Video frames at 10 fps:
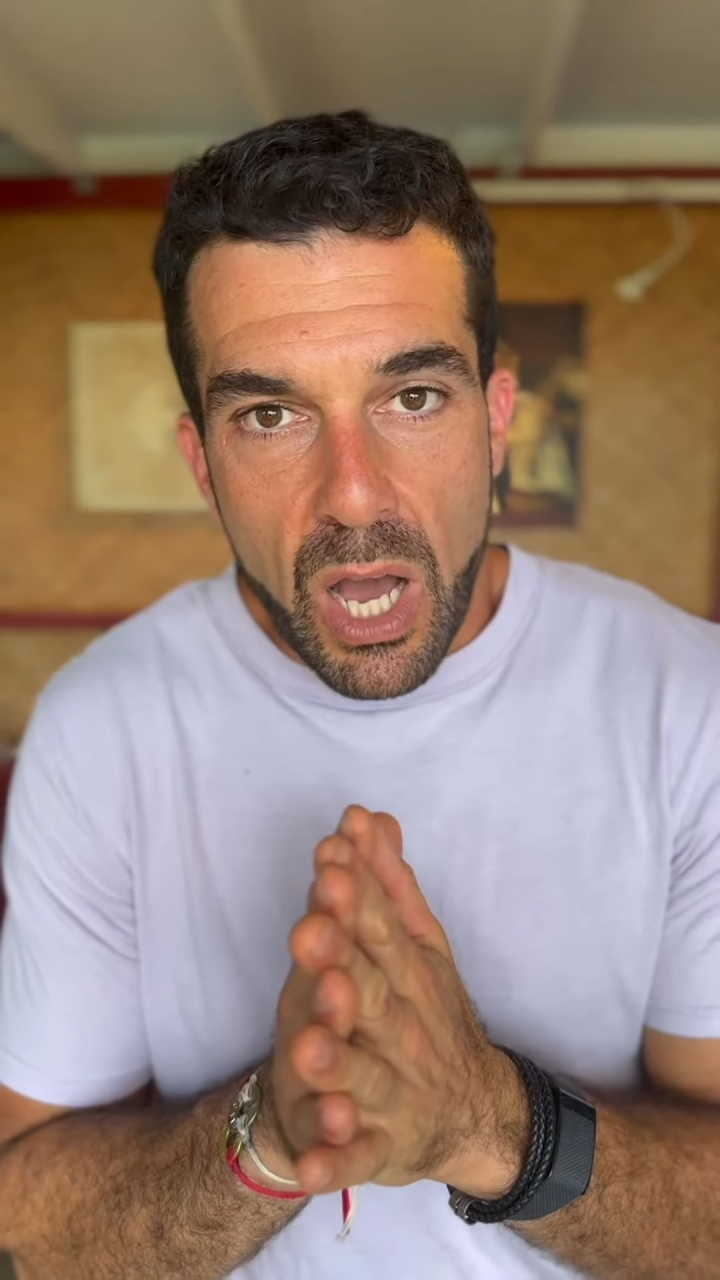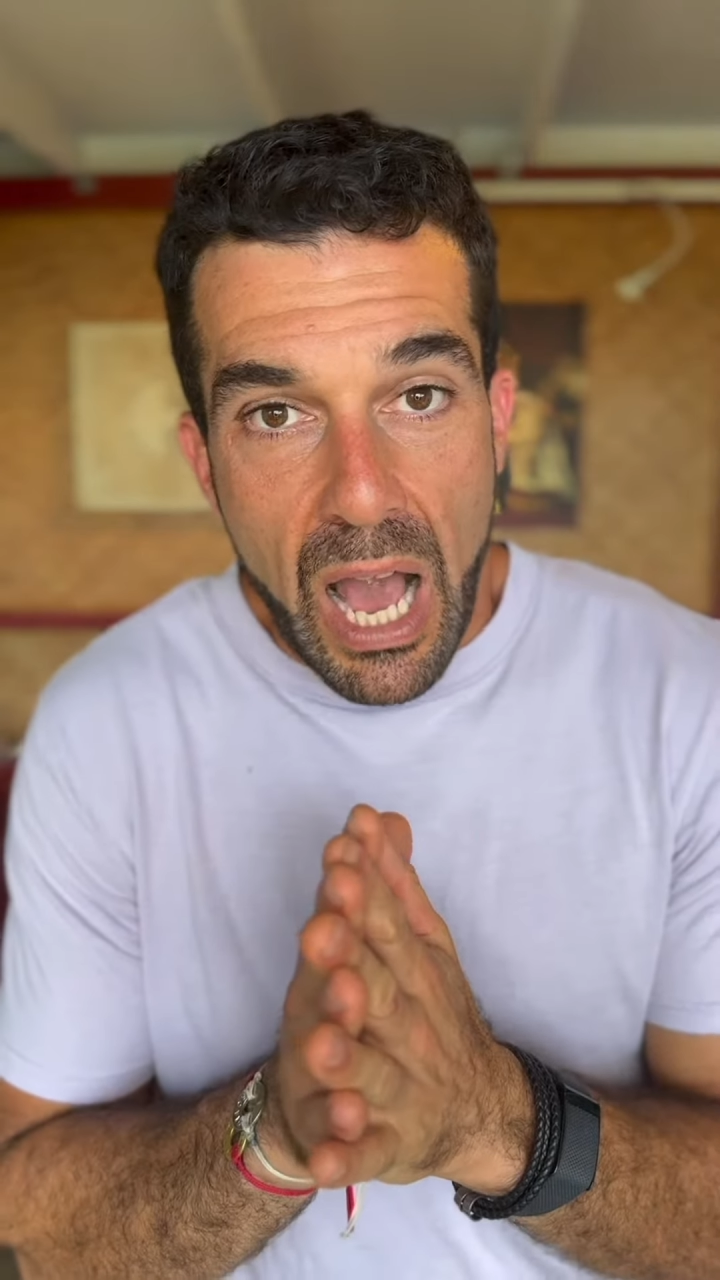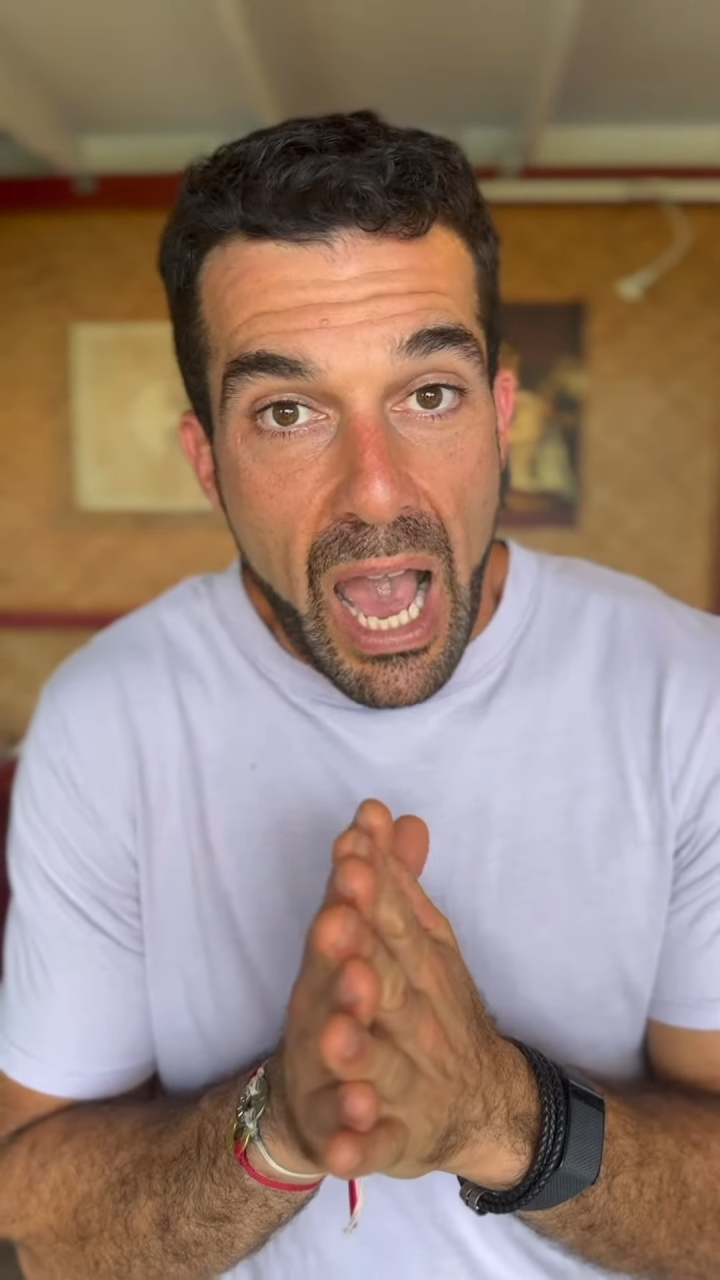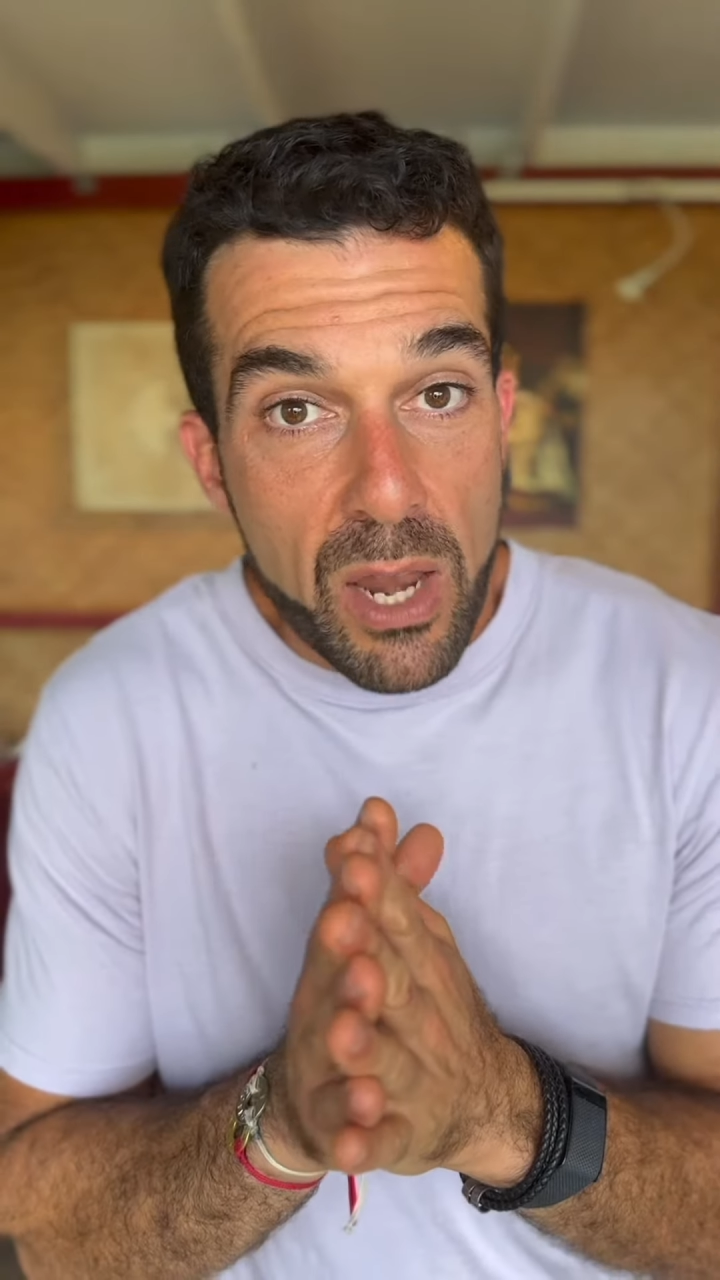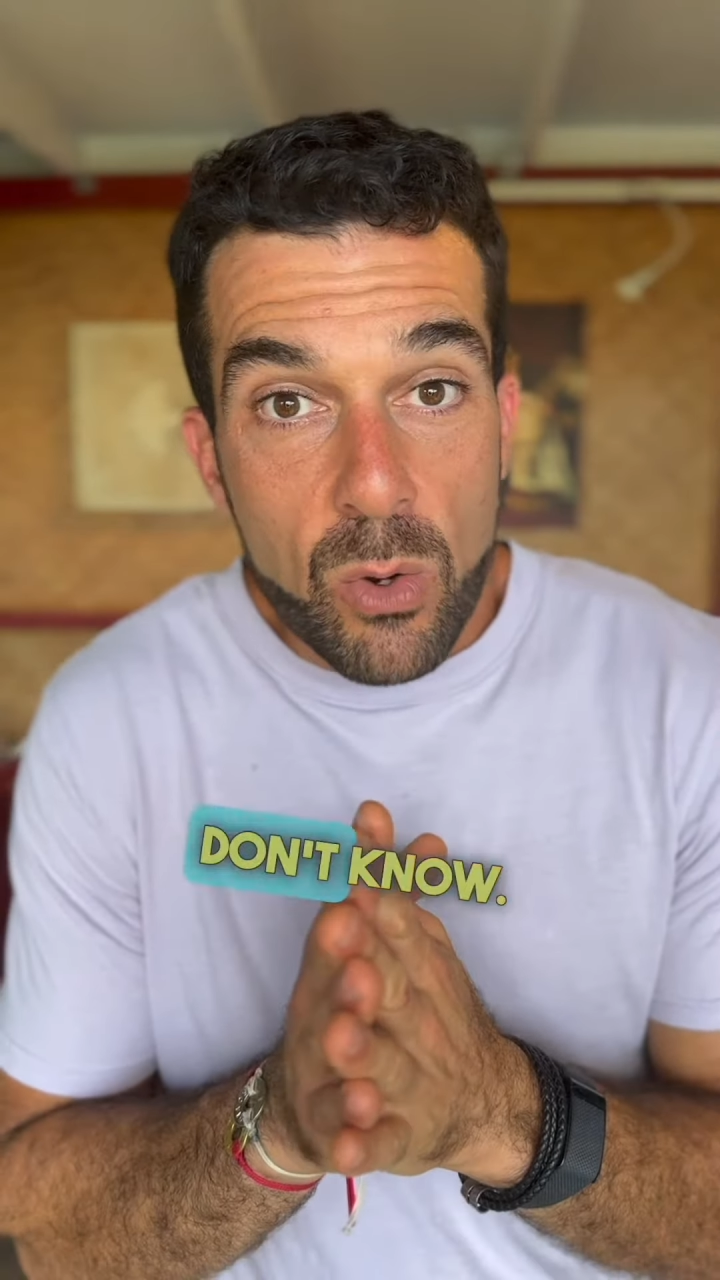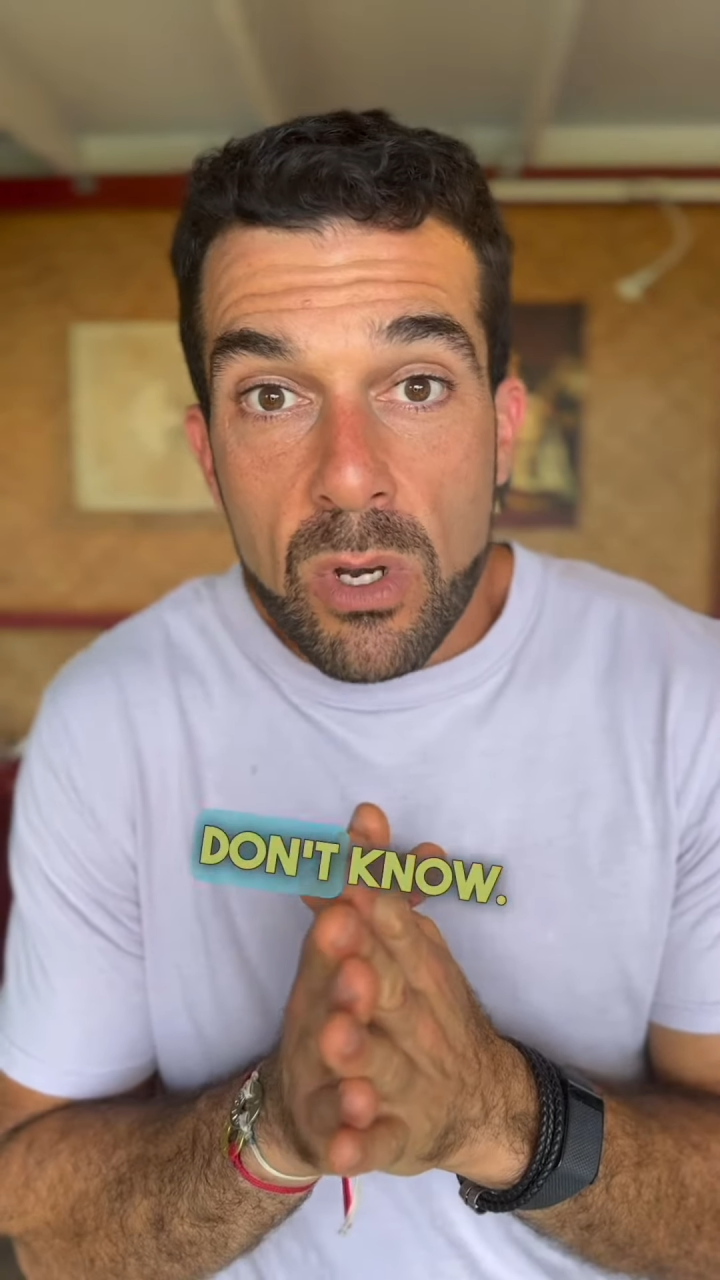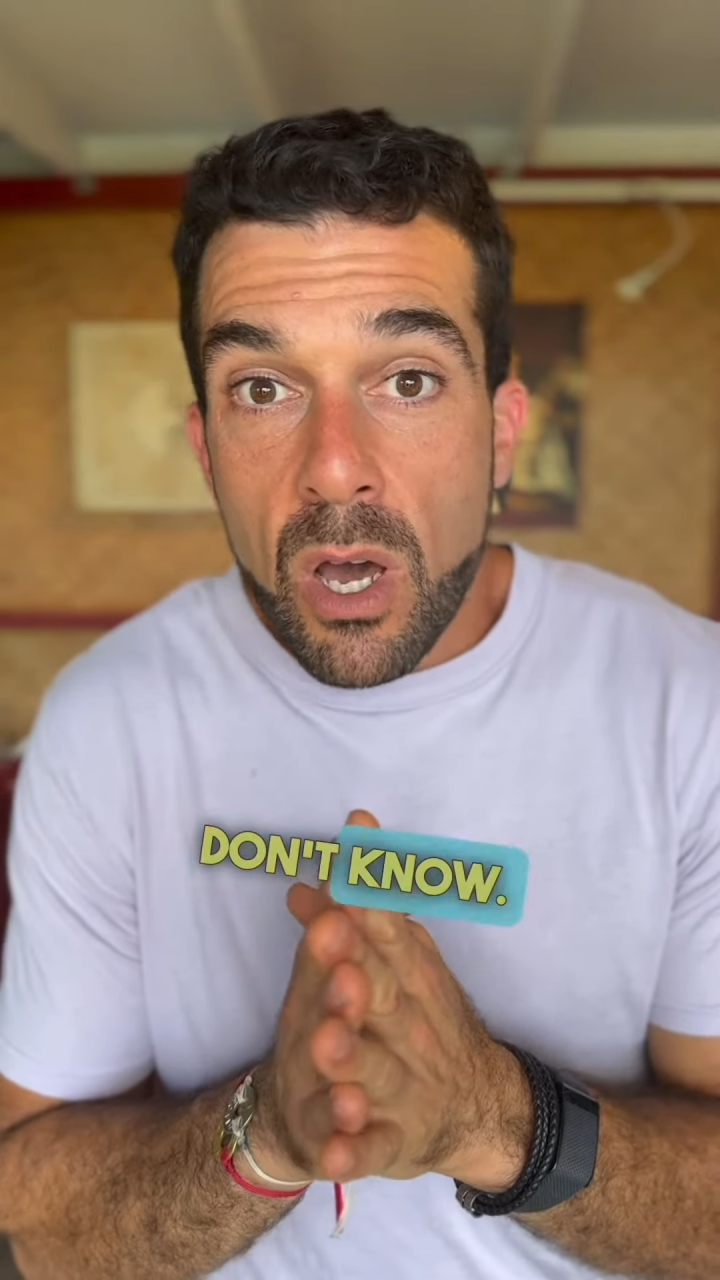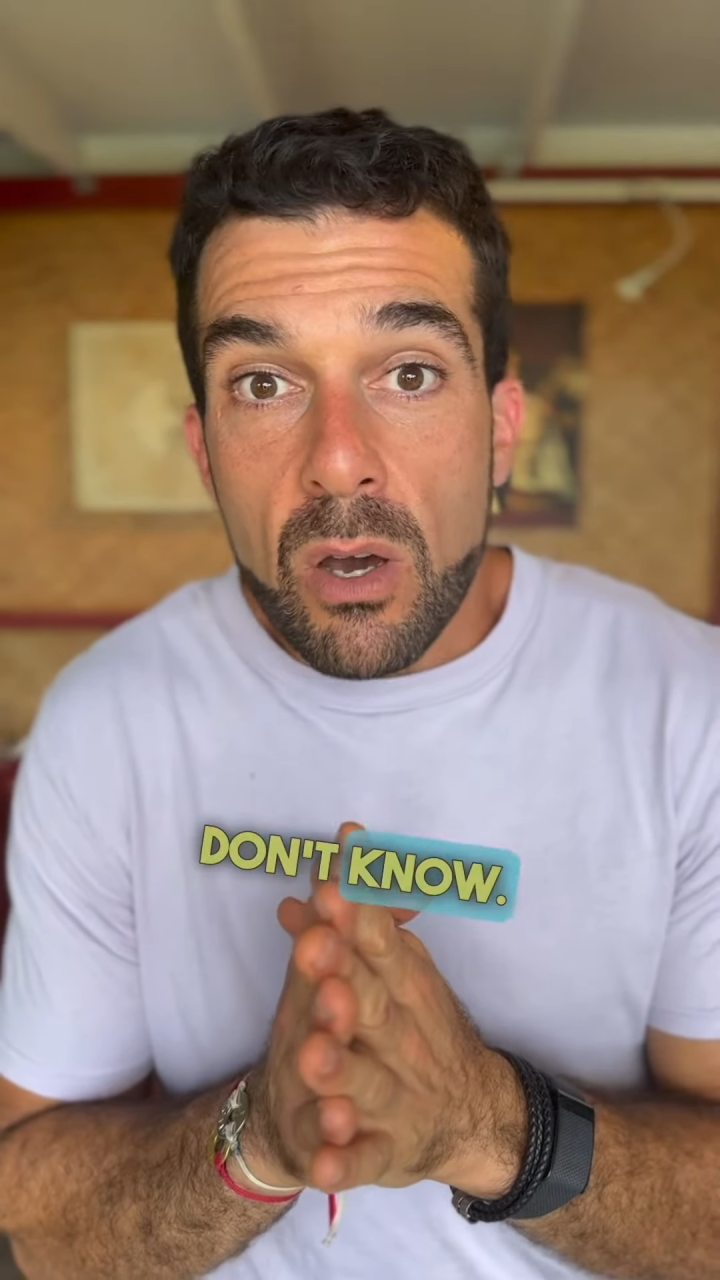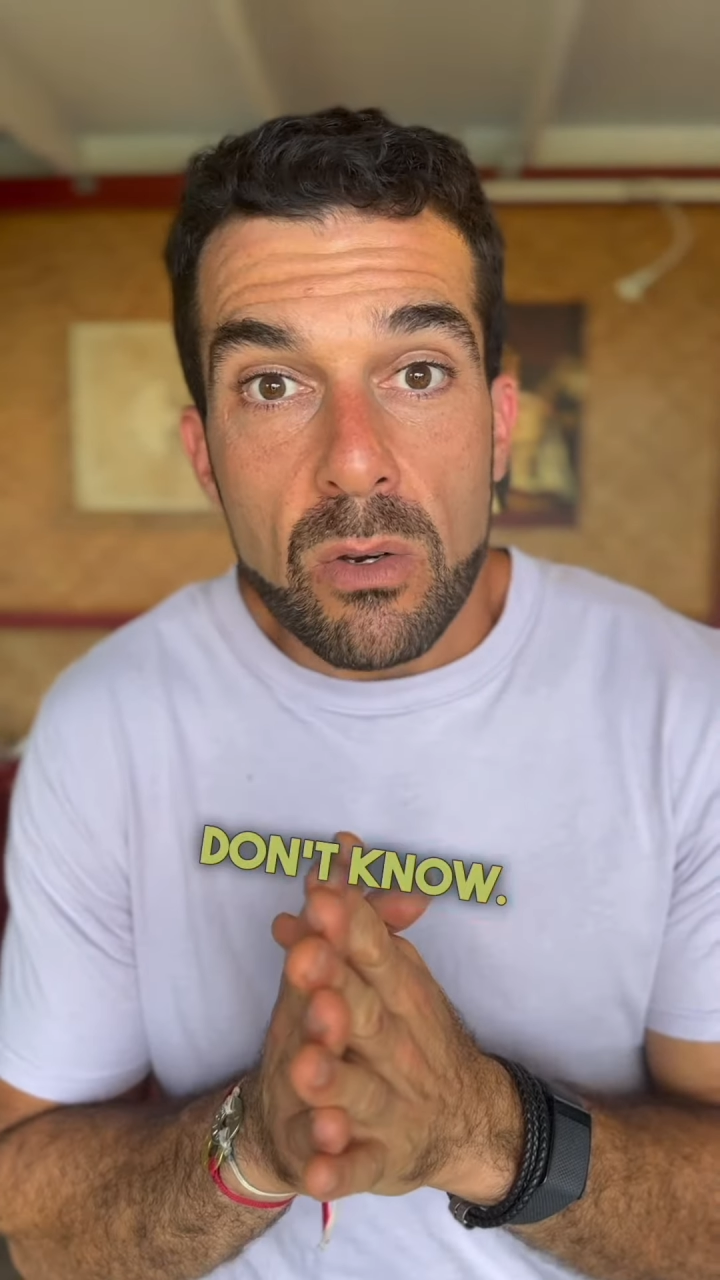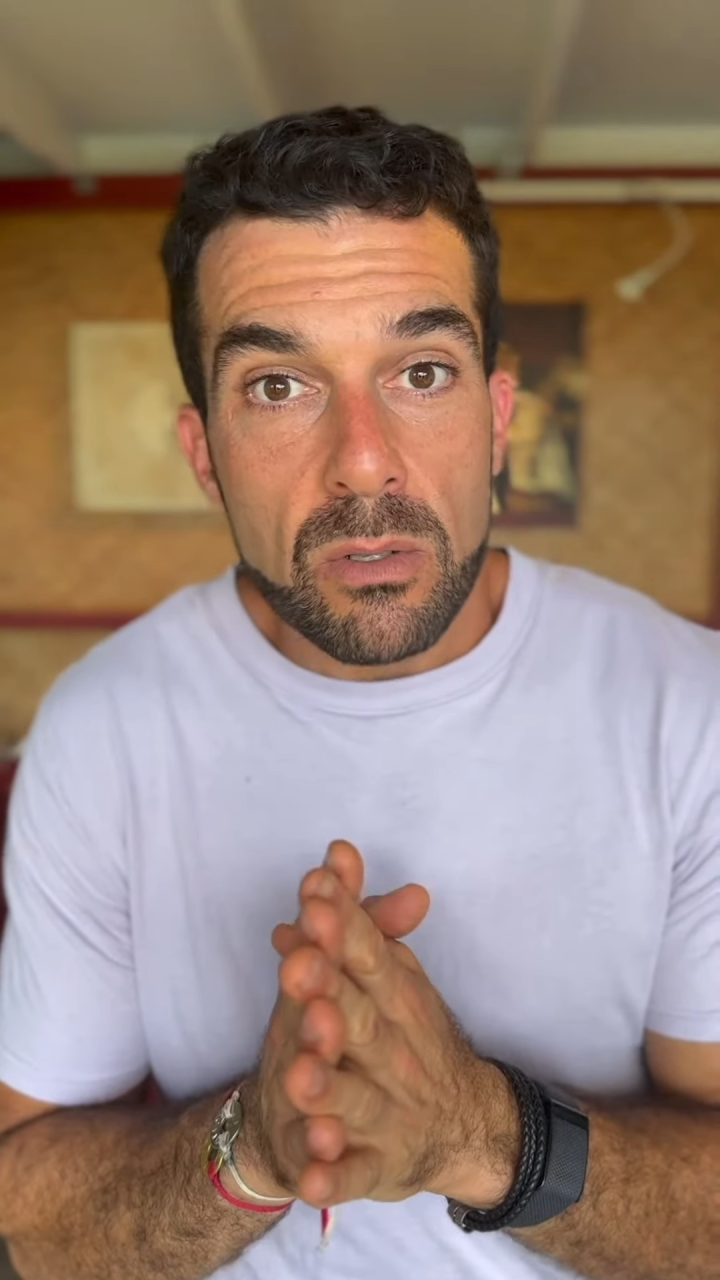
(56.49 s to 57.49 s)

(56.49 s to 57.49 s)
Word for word: I don't know.